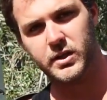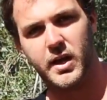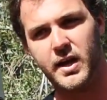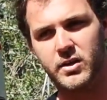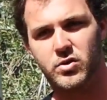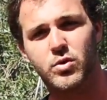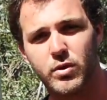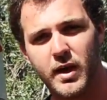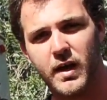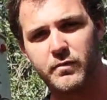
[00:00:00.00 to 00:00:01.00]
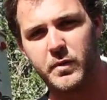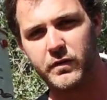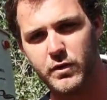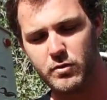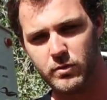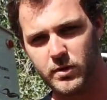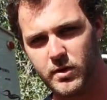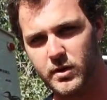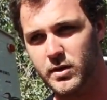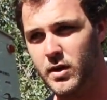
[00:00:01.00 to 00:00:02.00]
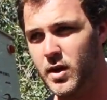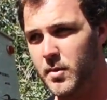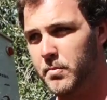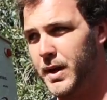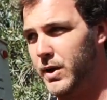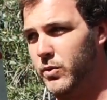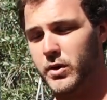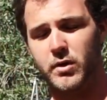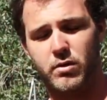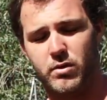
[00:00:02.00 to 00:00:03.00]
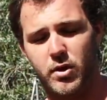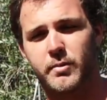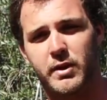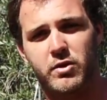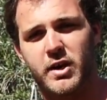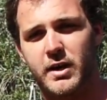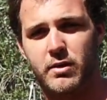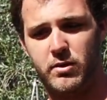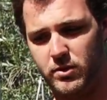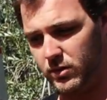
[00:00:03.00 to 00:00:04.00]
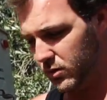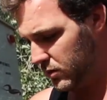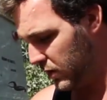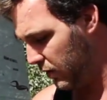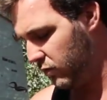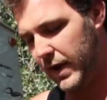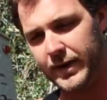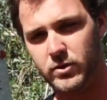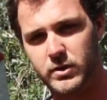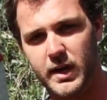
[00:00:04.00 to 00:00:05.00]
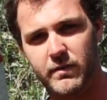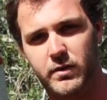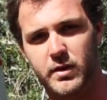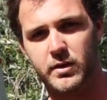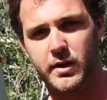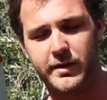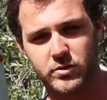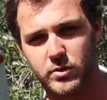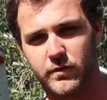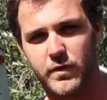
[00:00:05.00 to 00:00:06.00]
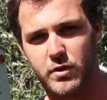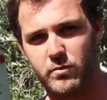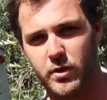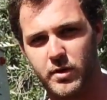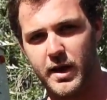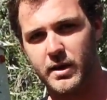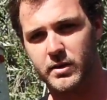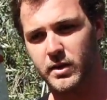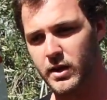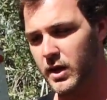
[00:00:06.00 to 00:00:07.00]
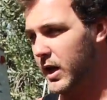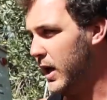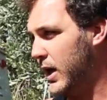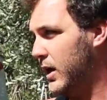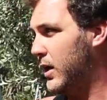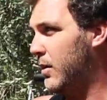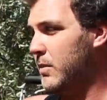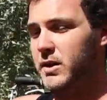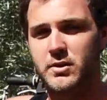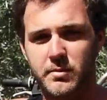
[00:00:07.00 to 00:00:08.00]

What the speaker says: The cannon used to have my fishing rods in it, but we got so much dust and it rattled and everything that I took the fishing rods out and I mounted